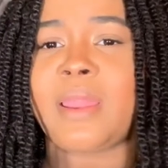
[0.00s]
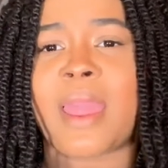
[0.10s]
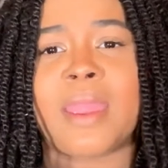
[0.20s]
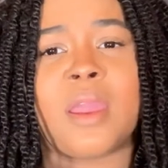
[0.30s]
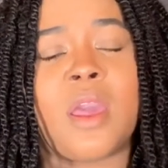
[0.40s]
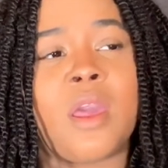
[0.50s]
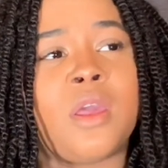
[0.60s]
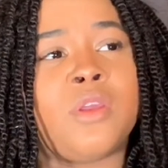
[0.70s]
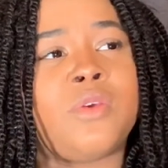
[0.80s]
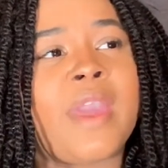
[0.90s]
Like,
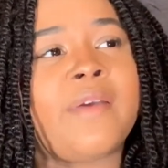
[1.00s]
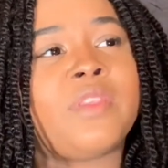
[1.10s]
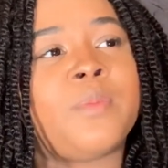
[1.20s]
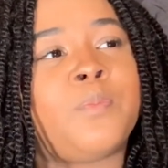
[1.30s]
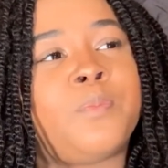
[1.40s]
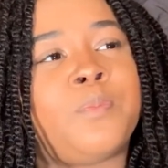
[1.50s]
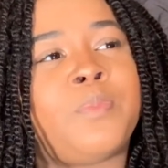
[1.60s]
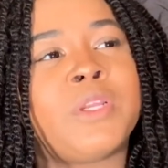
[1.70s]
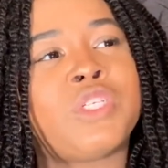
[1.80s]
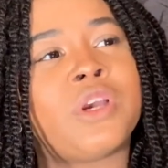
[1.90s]
you have to
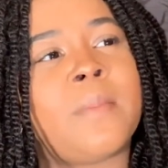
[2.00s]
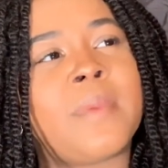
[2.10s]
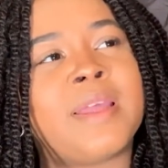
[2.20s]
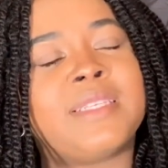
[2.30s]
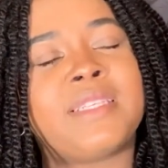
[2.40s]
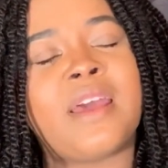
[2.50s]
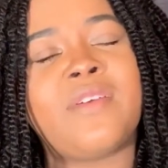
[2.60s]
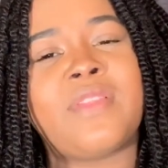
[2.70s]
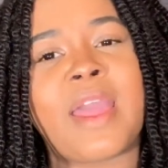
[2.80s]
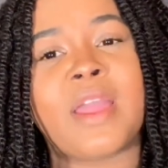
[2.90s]
put instead
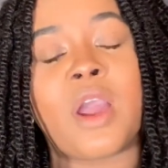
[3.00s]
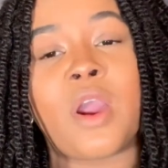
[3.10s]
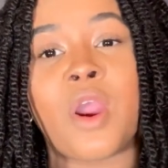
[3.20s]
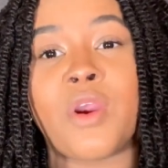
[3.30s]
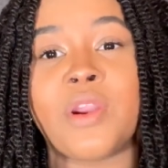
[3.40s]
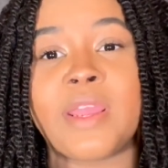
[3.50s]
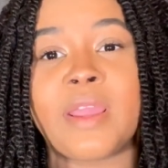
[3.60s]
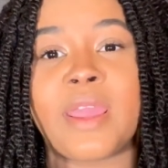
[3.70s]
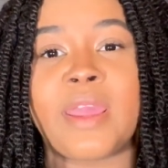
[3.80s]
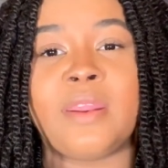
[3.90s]
of, like,
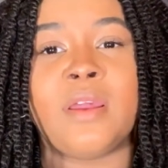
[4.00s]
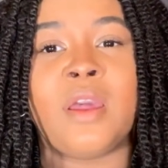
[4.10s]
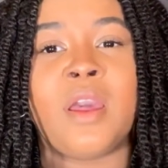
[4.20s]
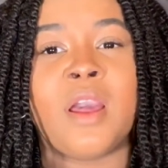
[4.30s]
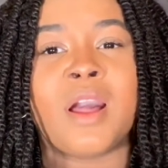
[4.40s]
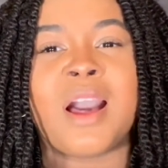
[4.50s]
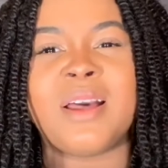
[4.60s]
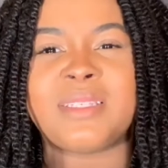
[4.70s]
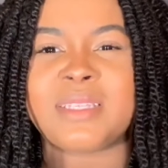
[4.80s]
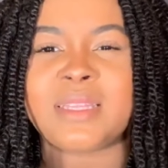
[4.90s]
hurting and
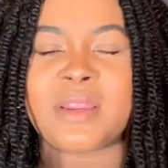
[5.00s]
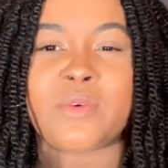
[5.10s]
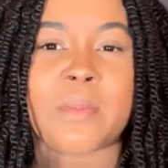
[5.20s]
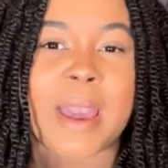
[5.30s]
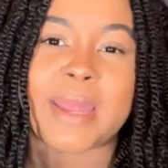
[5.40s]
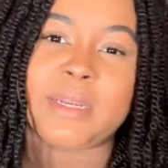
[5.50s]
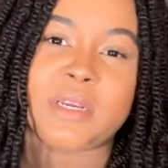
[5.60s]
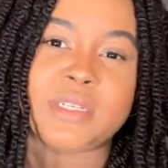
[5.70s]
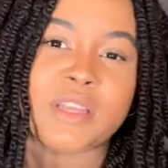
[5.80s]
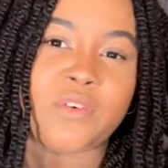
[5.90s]
constantly
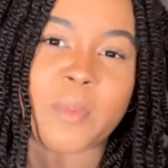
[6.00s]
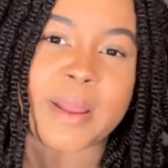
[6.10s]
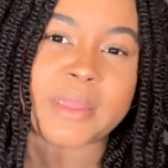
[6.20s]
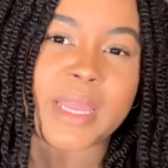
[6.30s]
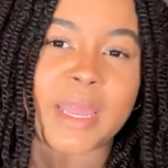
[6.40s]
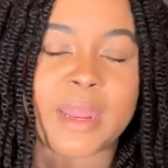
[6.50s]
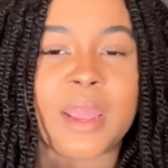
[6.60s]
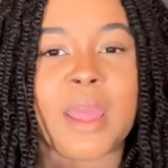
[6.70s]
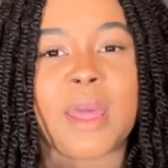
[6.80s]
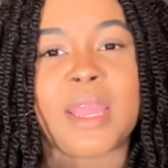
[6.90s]
reminding yourself about that,
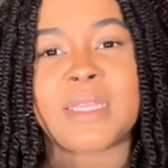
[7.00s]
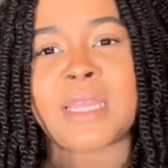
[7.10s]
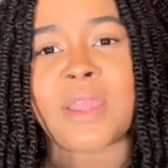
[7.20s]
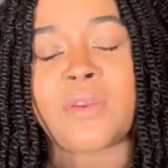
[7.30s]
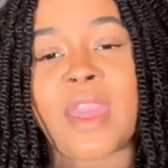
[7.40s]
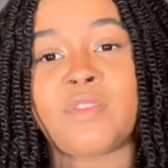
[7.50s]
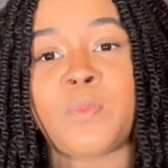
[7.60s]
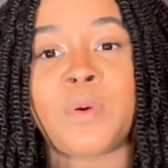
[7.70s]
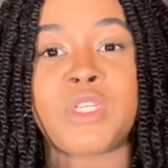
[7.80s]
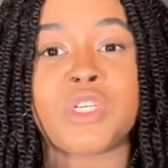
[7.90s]
it's like you have
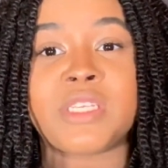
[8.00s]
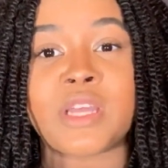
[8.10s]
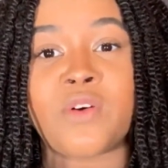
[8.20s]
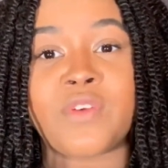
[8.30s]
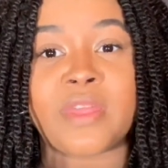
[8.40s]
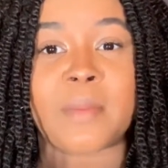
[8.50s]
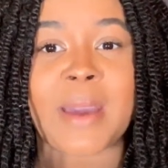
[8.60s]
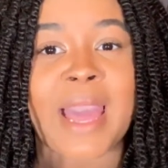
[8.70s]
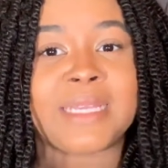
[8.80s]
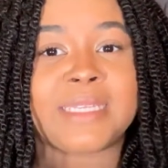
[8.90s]
to put yourself in the
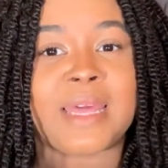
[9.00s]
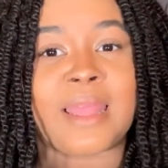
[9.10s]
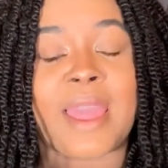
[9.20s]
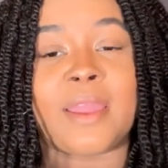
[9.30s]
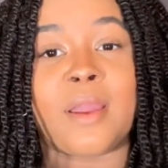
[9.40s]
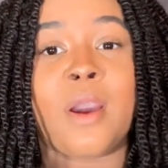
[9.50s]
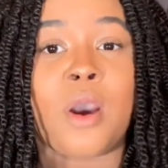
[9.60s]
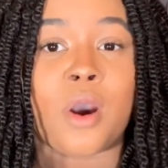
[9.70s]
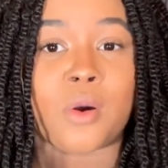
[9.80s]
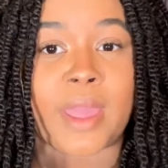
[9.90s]
mindset, like,
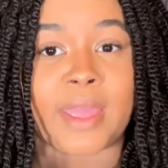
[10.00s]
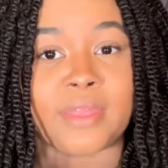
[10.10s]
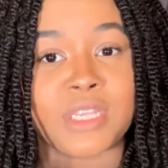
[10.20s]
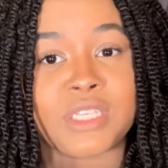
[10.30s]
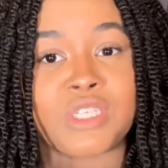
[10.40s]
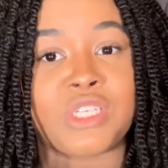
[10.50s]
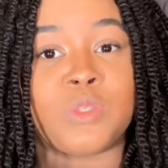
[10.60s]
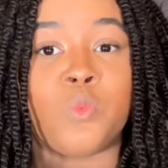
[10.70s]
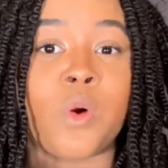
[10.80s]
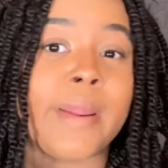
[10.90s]
okay, this is
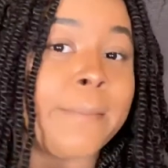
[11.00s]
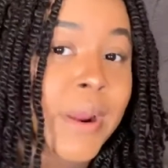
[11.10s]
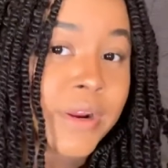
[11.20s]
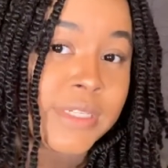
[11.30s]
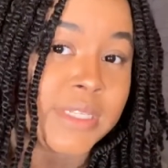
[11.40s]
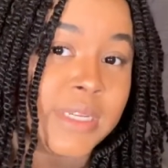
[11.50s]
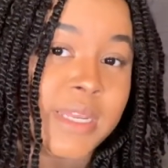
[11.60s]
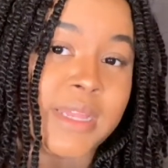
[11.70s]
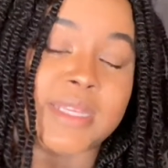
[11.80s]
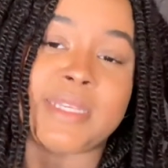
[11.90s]
just one person
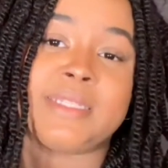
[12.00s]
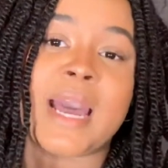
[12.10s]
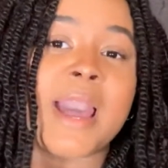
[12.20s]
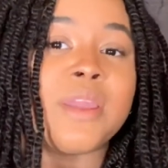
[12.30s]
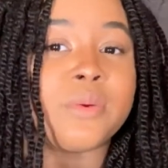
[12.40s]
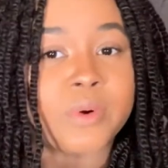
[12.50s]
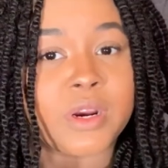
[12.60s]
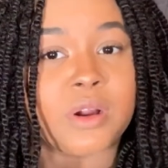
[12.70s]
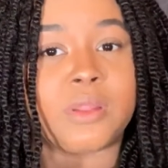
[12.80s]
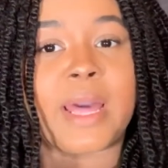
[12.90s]
in this entire
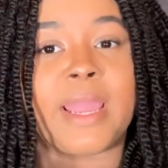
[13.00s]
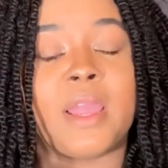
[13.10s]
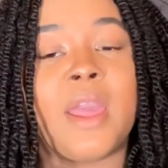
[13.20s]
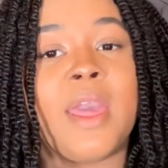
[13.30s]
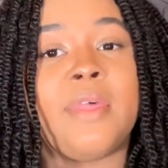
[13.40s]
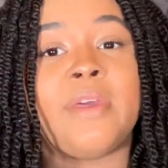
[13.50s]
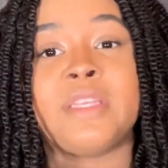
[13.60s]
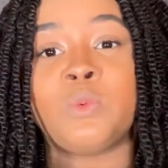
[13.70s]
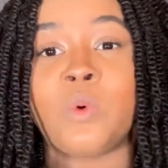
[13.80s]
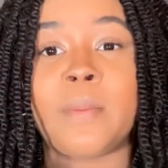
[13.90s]
world. Like,
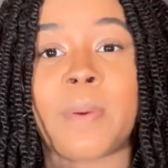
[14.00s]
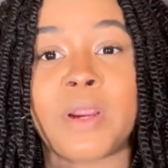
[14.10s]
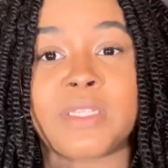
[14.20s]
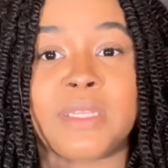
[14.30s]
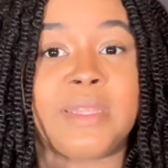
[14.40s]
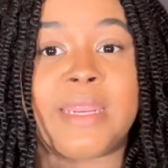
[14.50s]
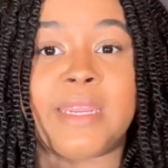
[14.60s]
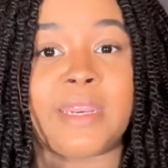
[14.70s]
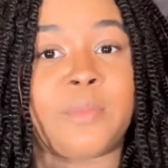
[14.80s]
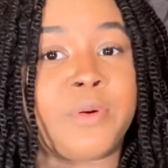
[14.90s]
that's one person that
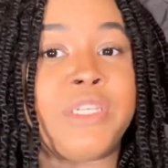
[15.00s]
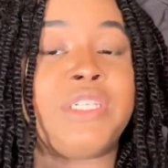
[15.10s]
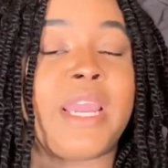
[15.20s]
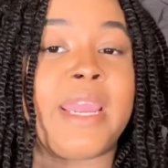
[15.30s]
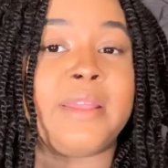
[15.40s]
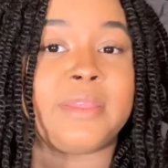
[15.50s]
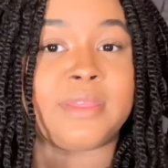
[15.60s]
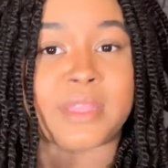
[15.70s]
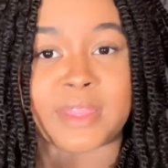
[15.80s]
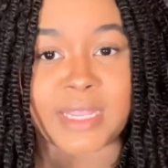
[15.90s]
didn't appreciate
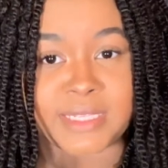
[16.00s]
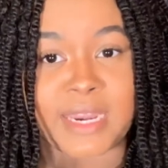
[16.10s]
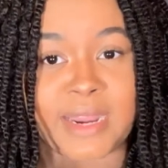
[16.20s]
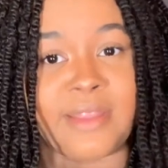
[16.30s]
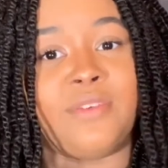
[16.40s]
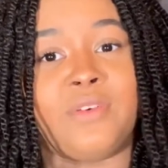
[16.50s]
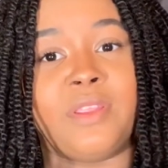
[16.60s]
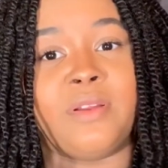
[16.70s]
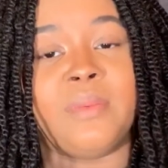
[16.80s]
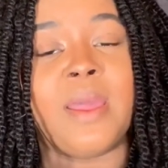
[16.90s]
the things that I did for
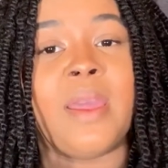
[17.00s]
them.